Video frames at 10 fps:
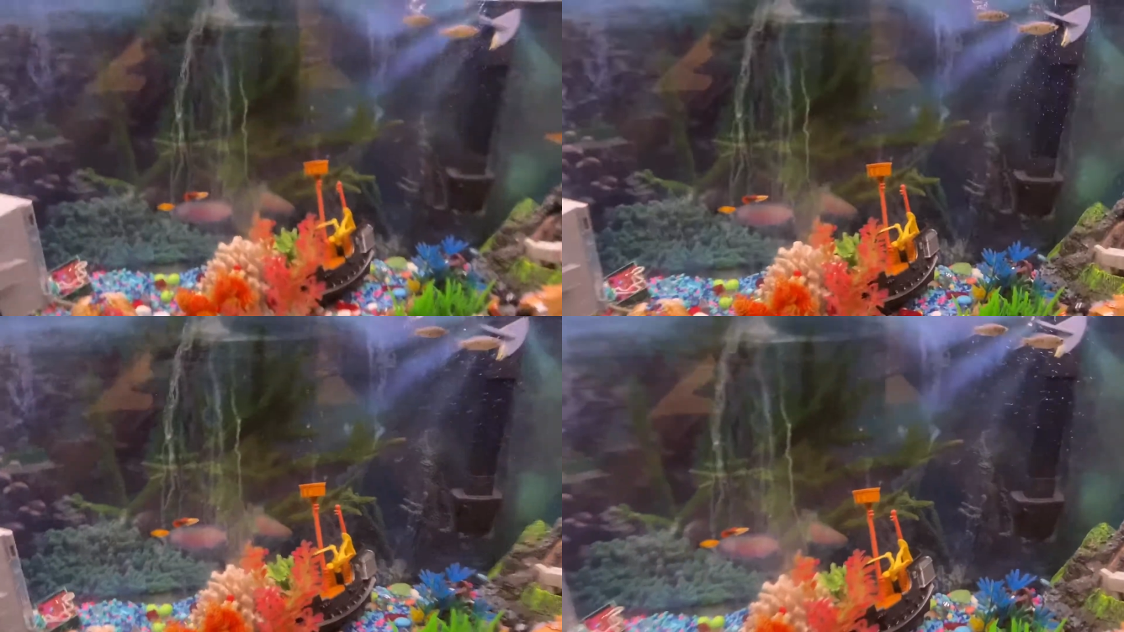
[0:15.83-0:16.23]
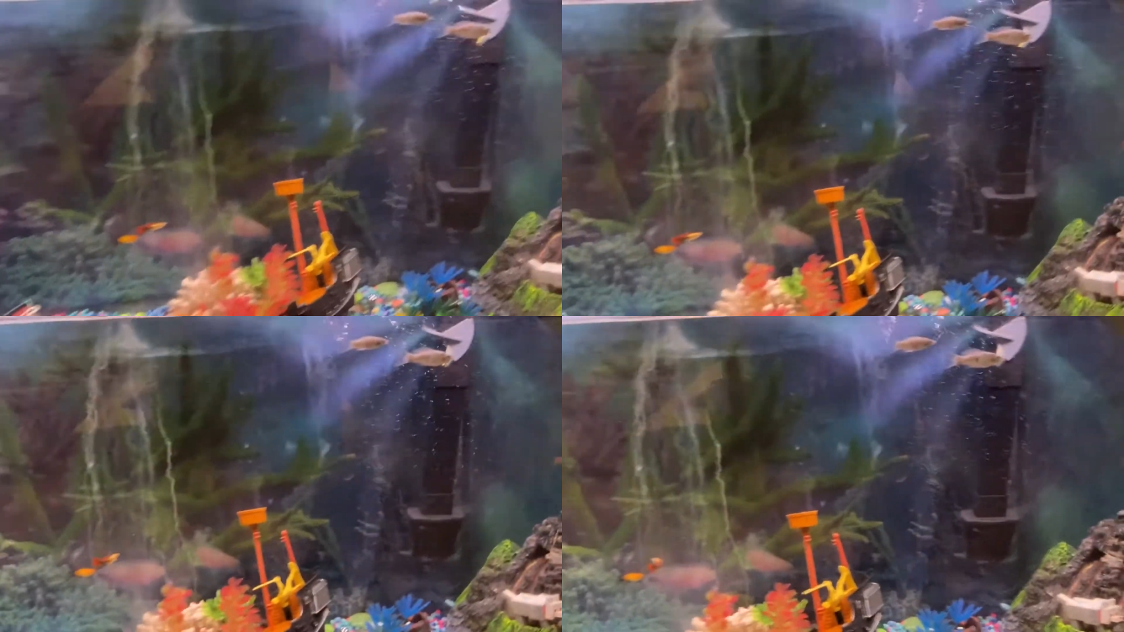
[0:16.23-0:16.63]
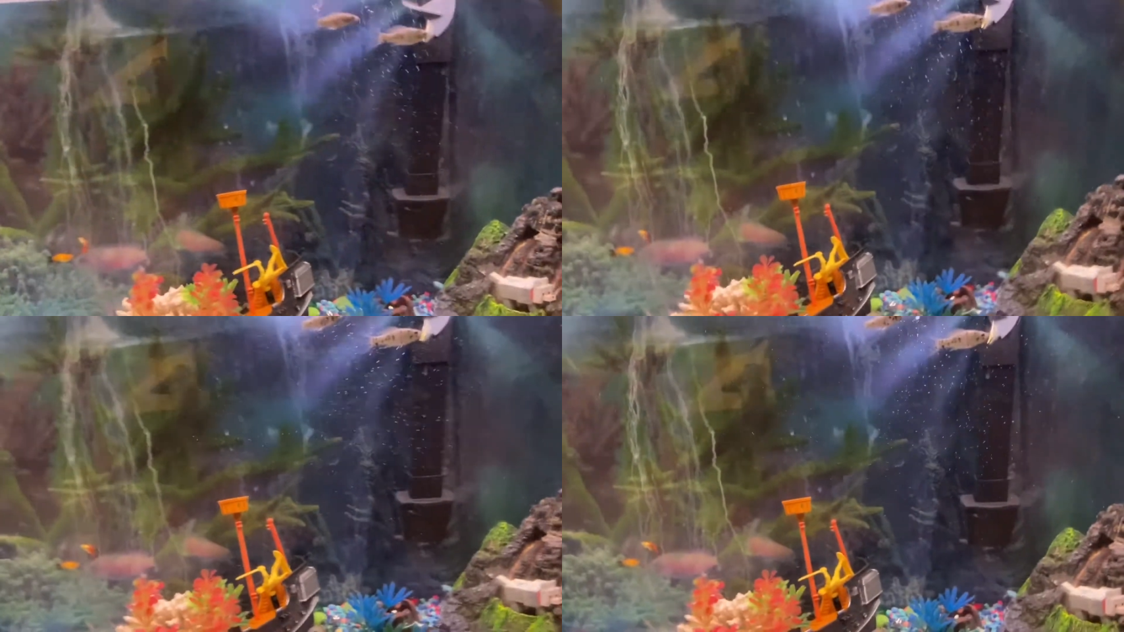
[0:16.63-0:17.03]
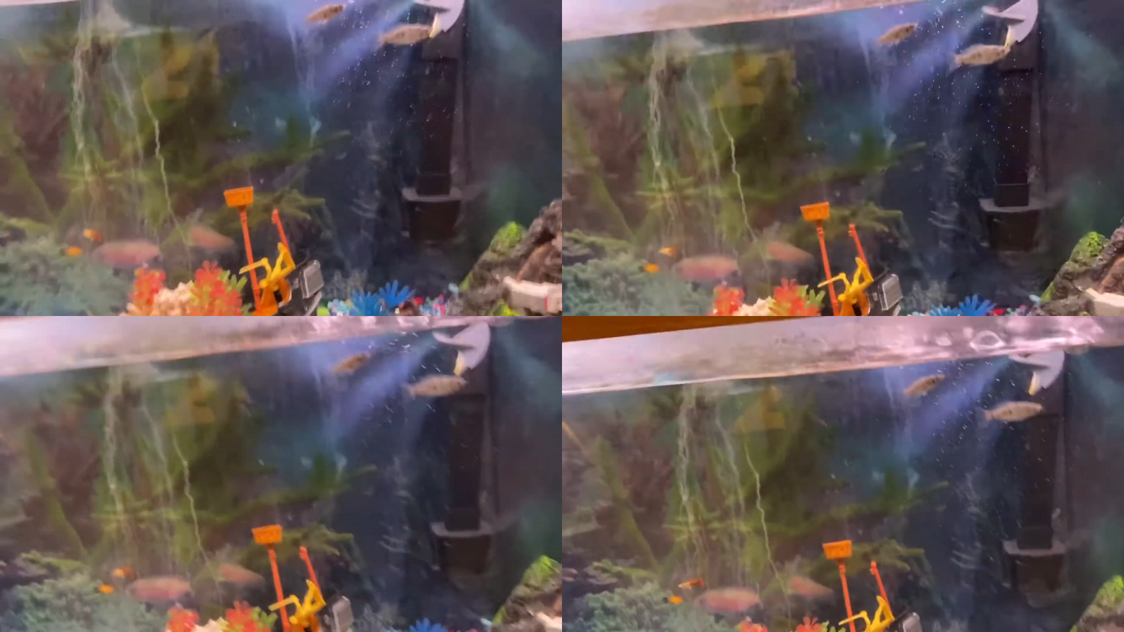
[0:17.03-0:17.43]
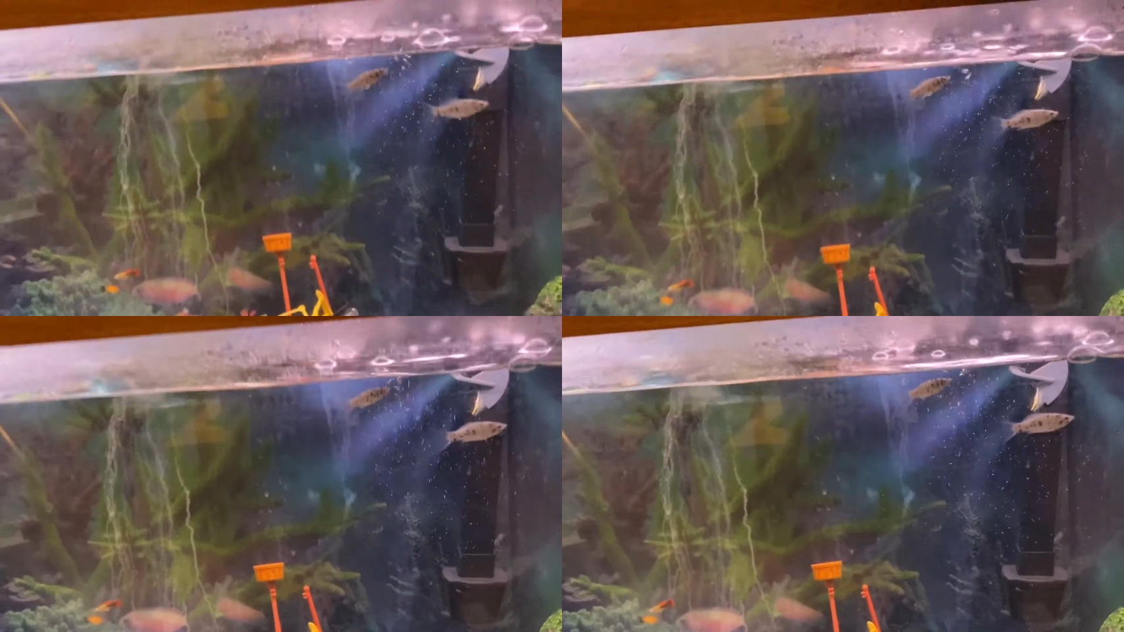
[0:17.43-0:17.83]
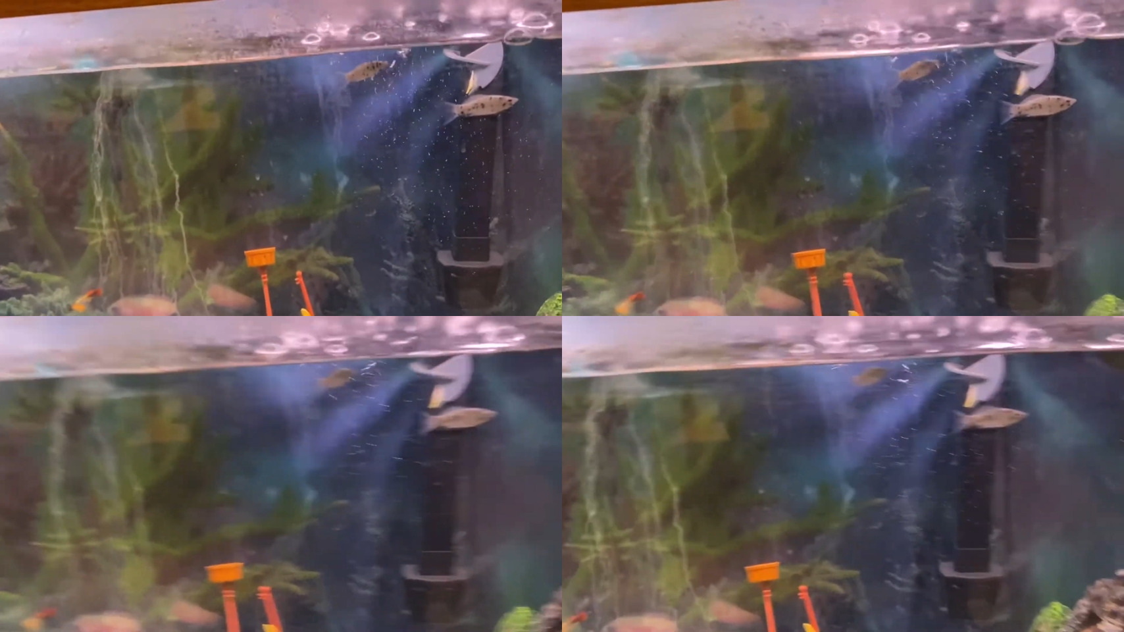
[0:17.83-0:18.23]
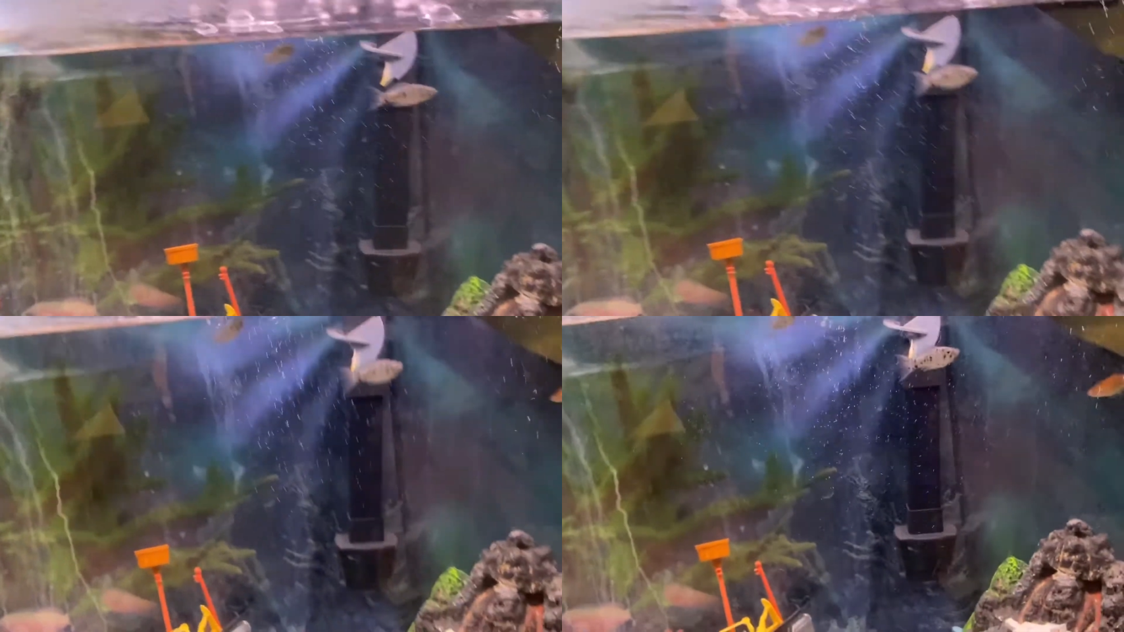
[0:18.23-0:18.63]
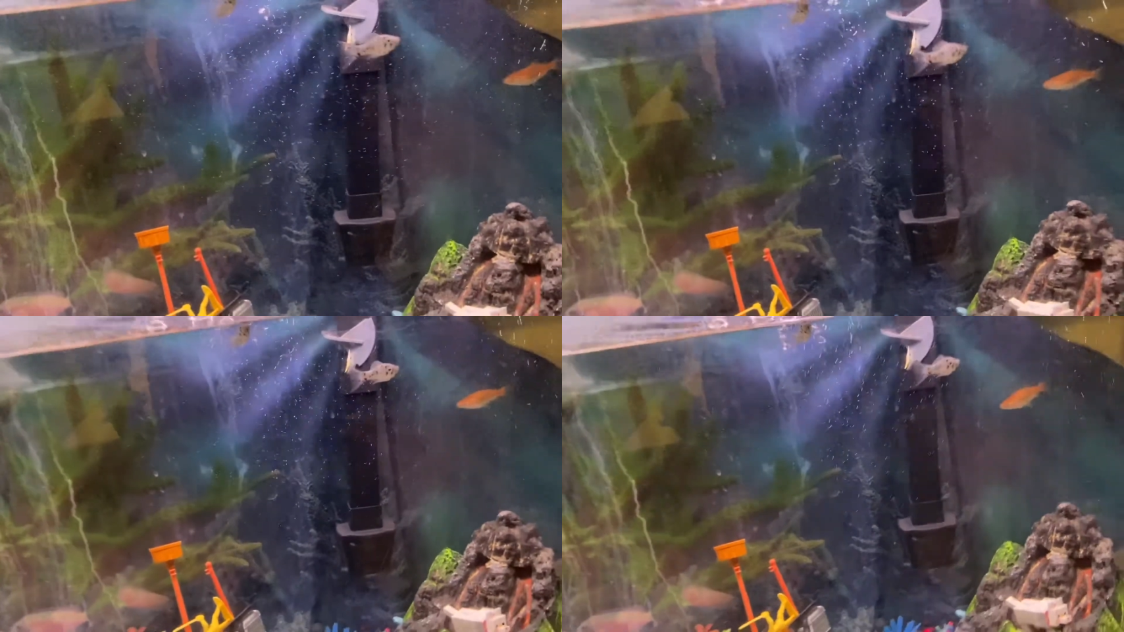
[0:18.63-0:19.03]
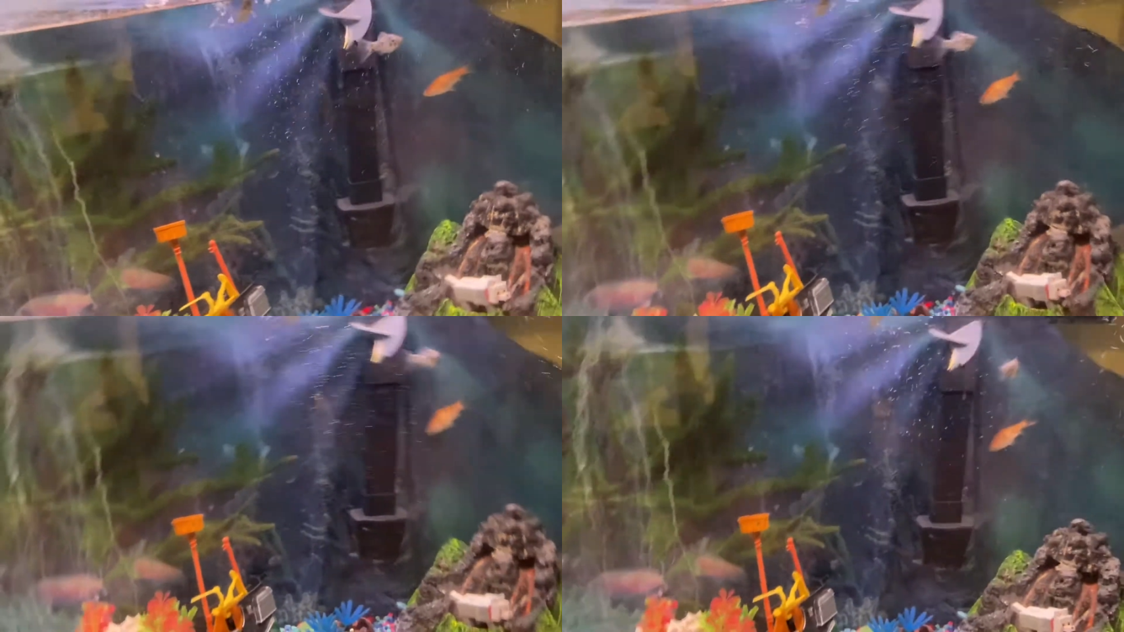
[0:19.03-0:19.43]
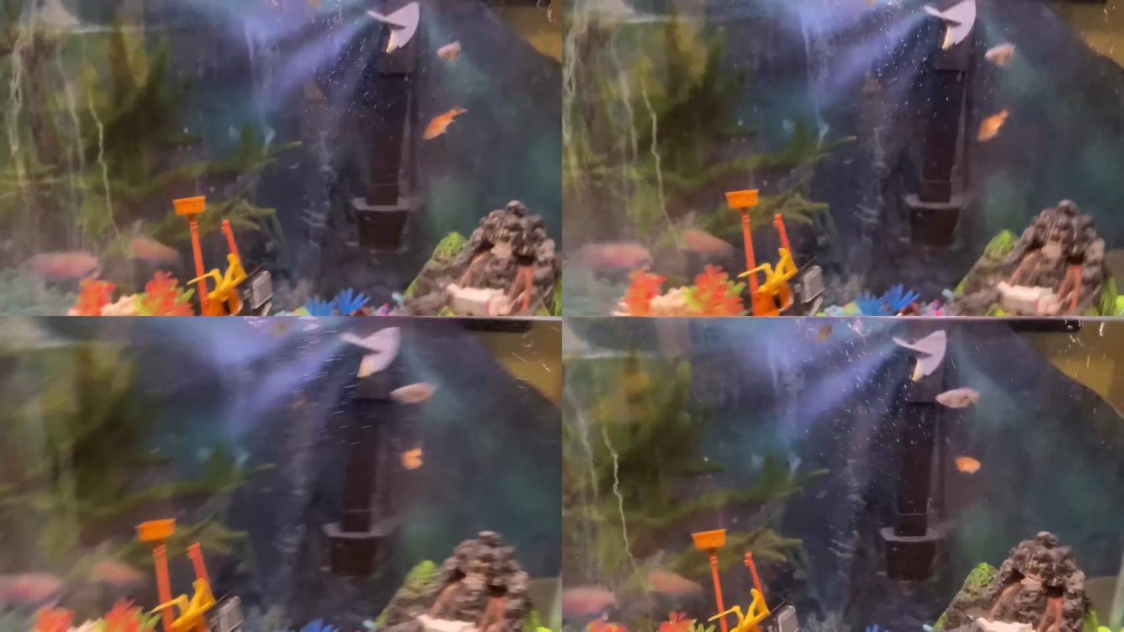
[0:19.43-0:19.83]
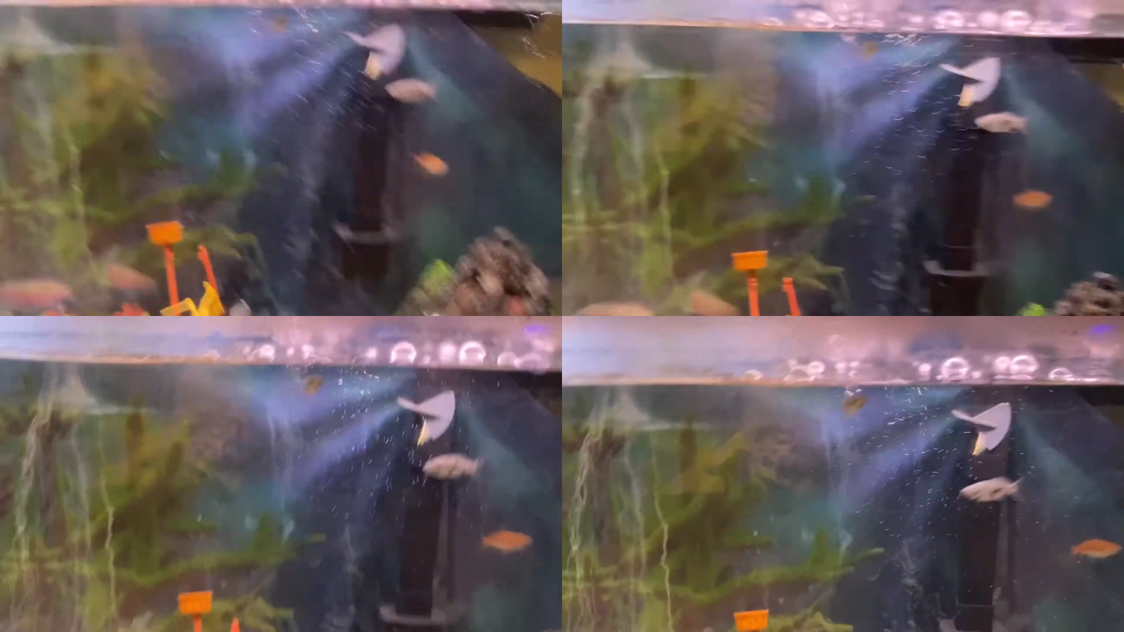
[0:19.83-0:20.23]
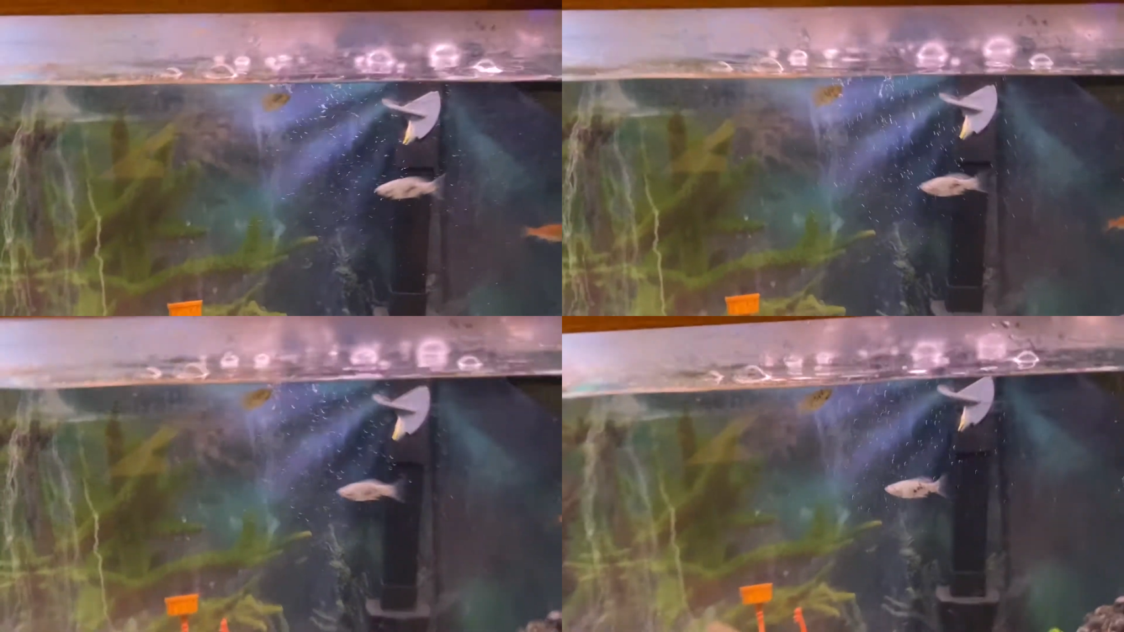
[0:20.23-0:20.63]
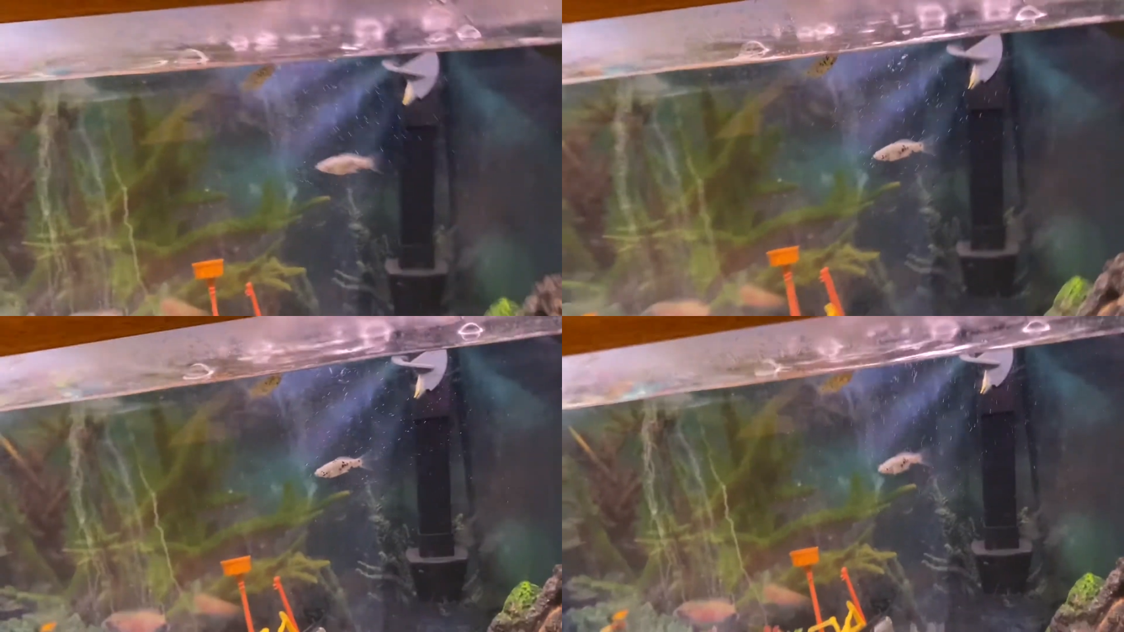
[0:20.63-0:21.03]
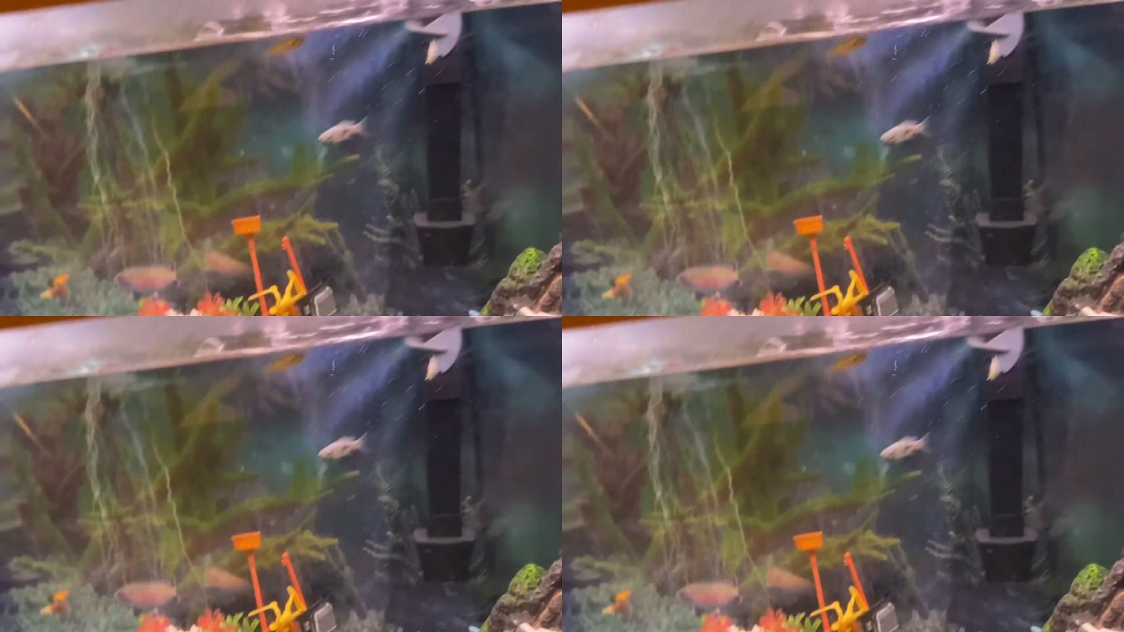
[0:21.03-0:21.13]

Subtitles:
No face is visible, so there are no lips to read.